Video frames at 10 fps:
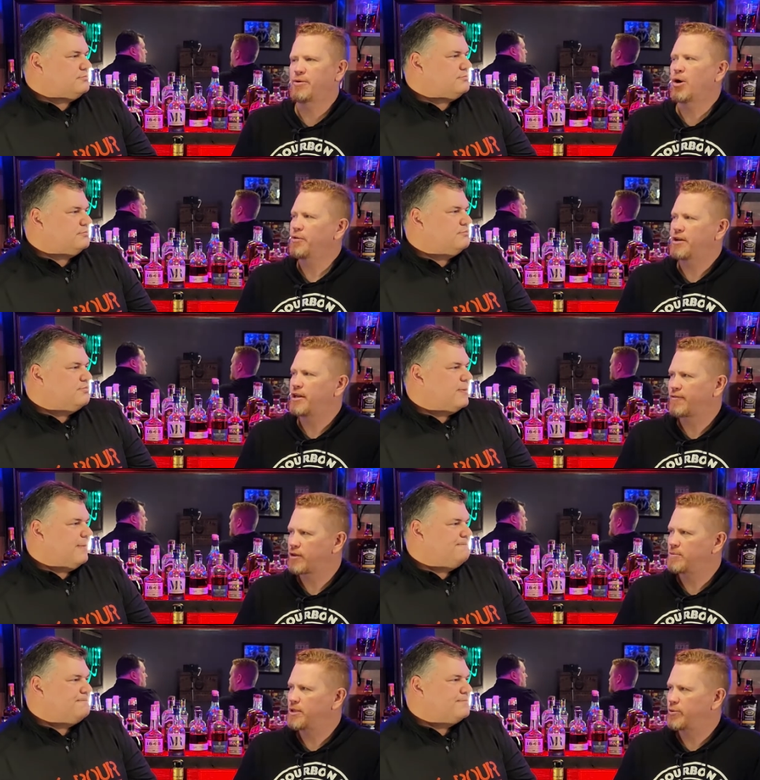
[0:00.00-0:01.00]
Speaker 1: know the
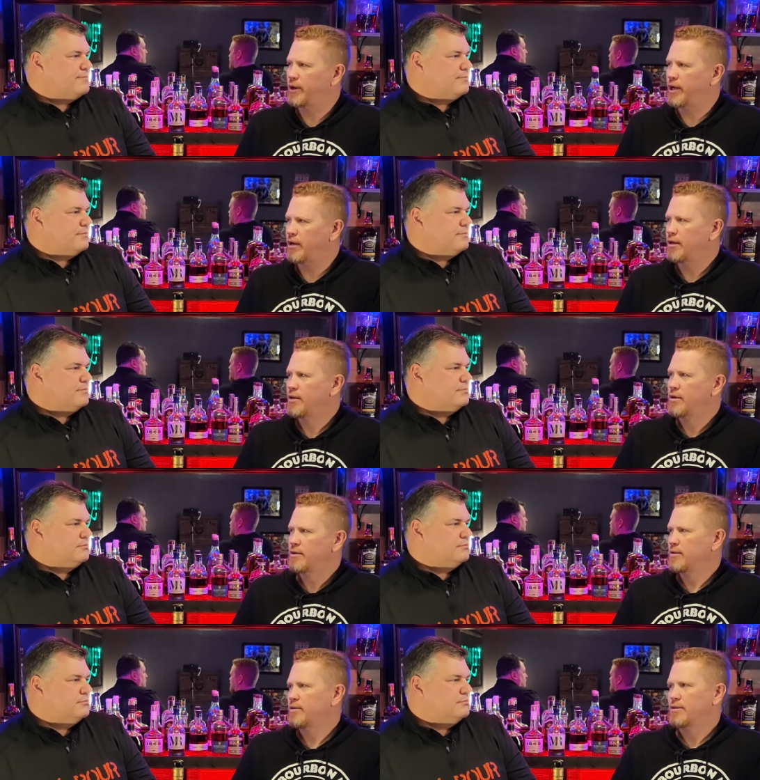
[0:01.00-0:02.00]
difference between
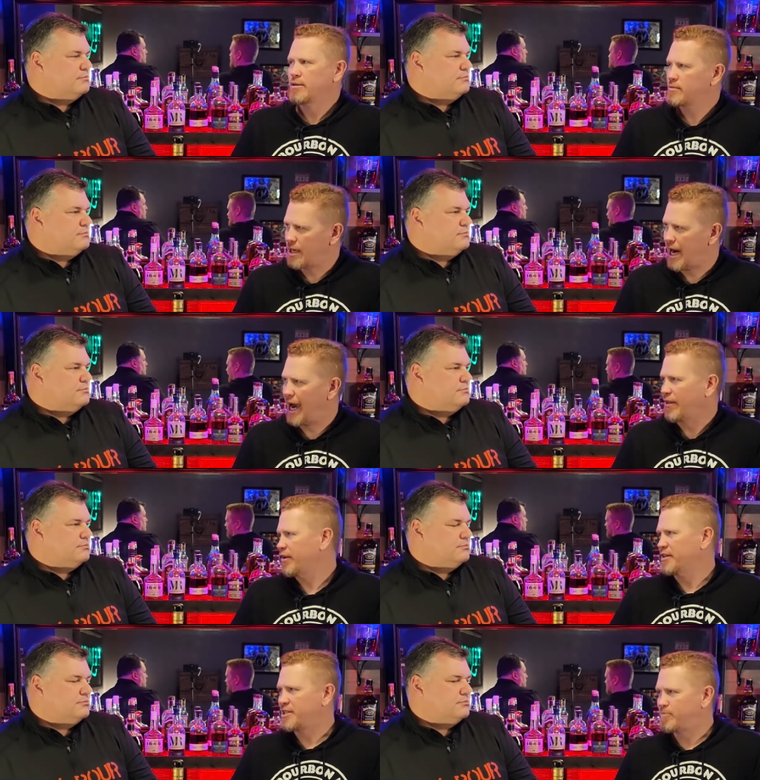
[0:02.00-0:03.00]

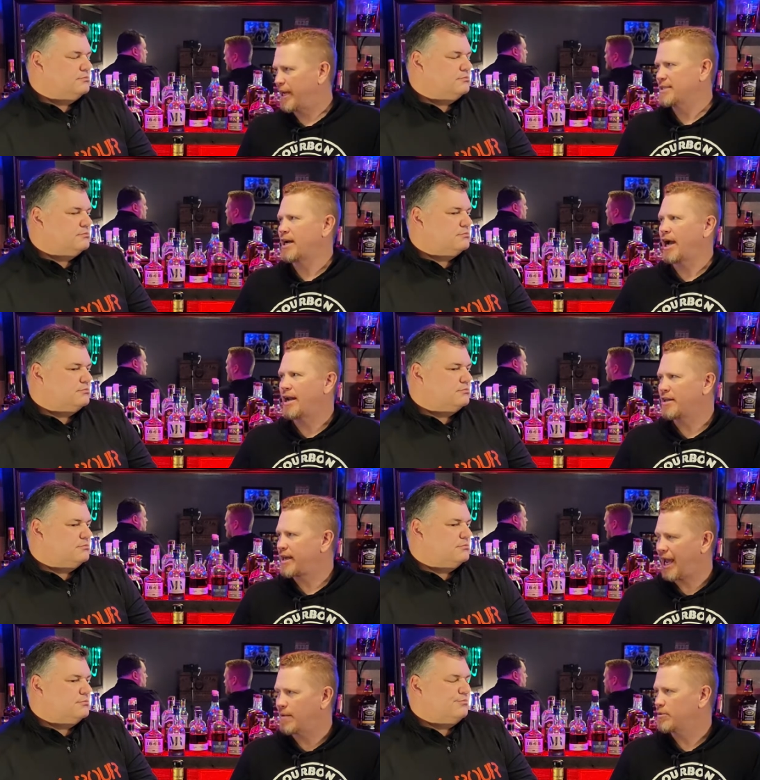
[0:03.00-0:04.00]
Highland and Speyside and
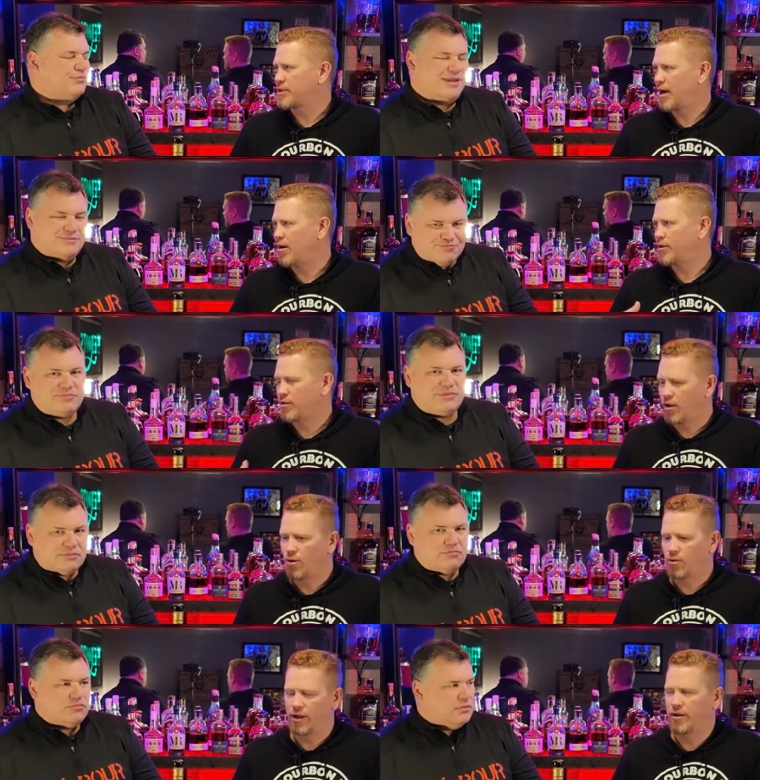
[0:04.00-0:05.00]
Campbeltown and
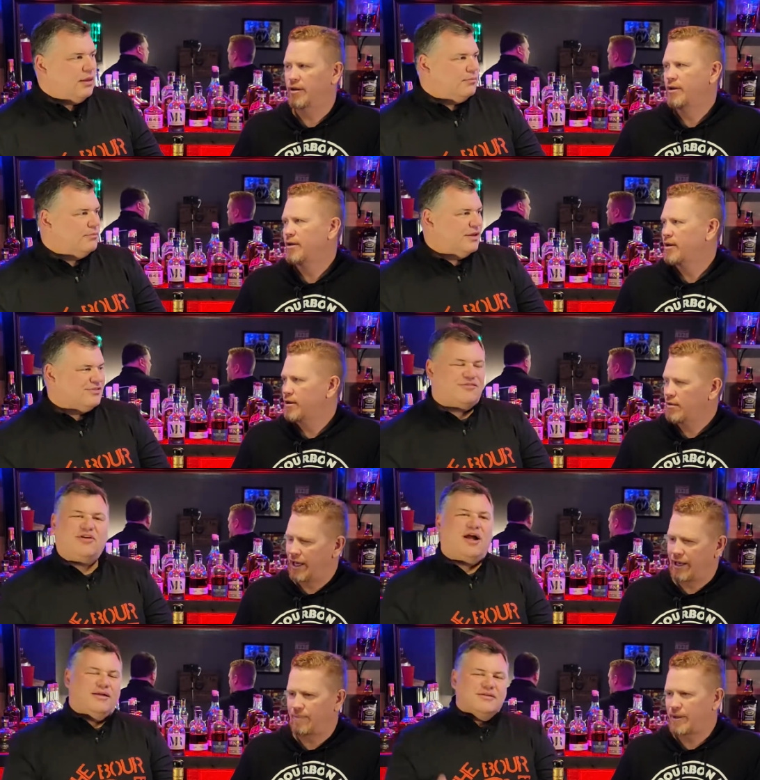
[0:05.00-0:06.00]
Lowland. Yeah, except for
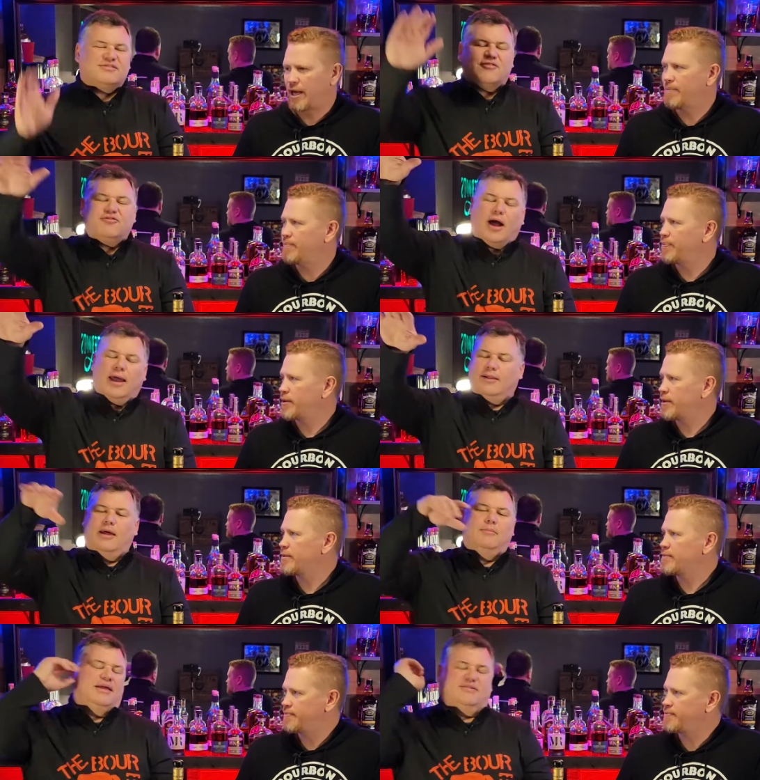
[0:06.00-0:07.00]
like,
Speaker 2: except for
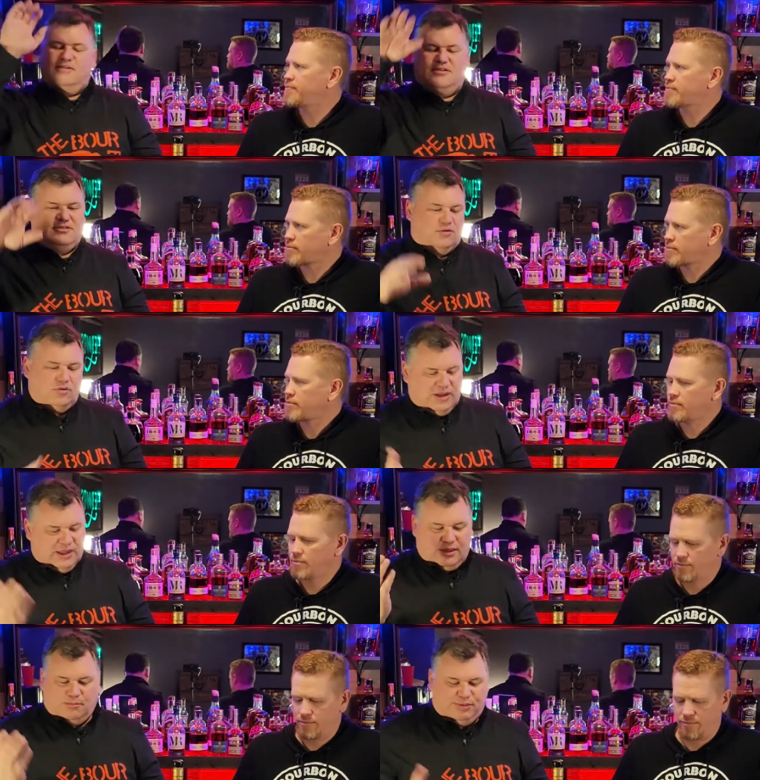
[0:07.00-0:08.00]
Islay because it is so
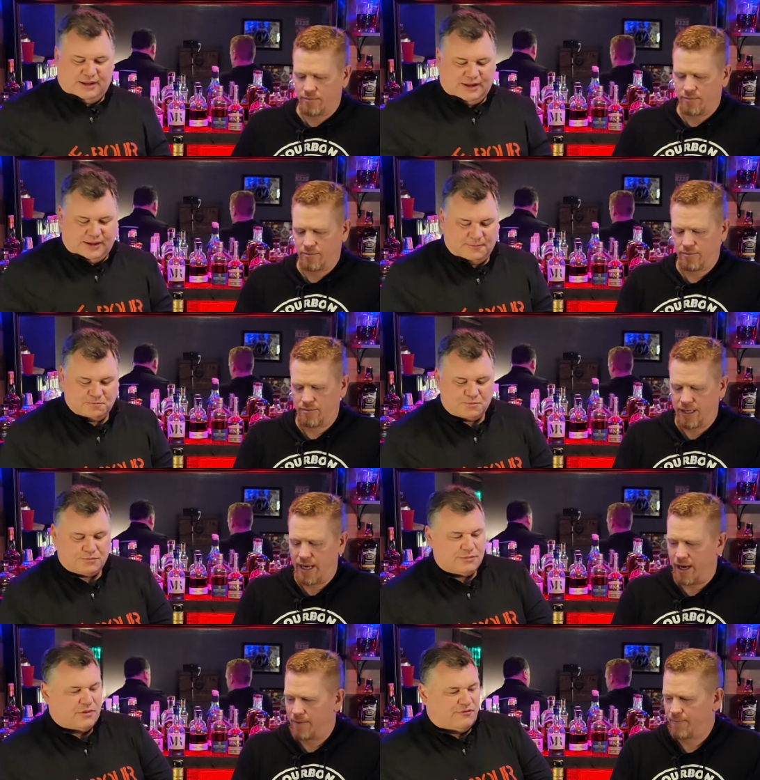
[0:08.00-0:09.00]
unique and peaty.
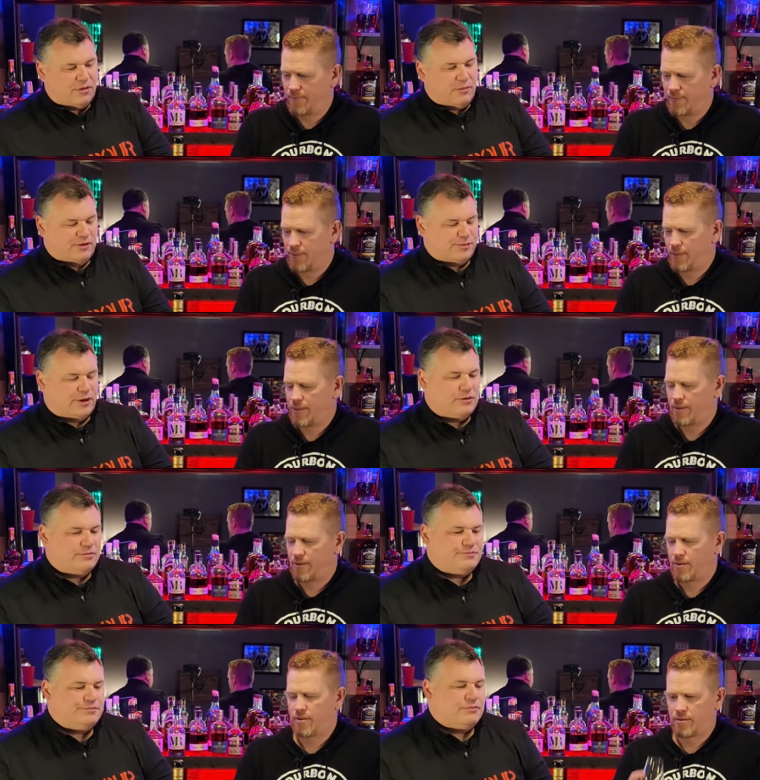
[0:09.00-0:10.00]
Yeah, for the most part.
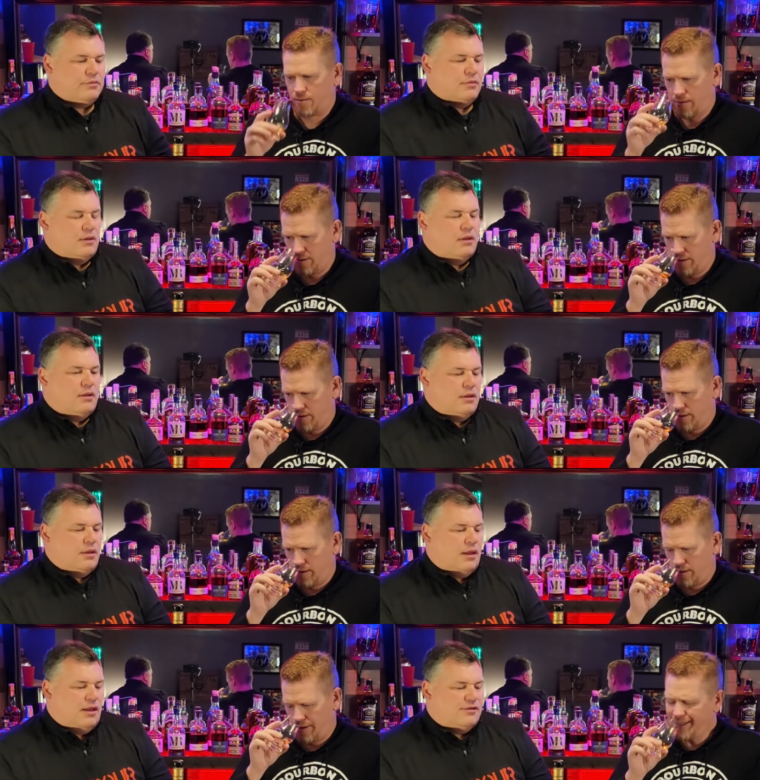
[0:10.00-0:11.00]

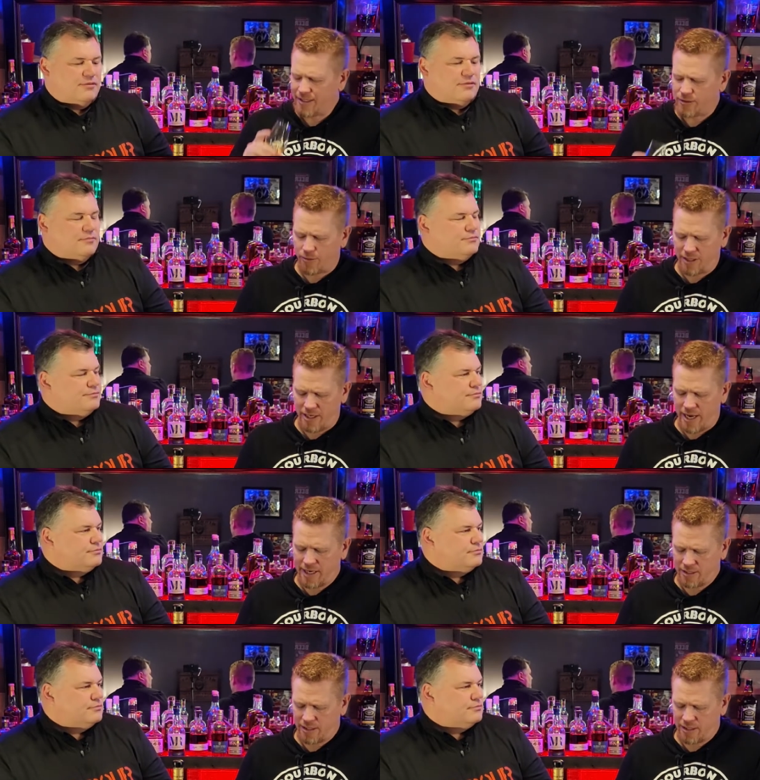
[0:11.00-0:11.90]
This is really nice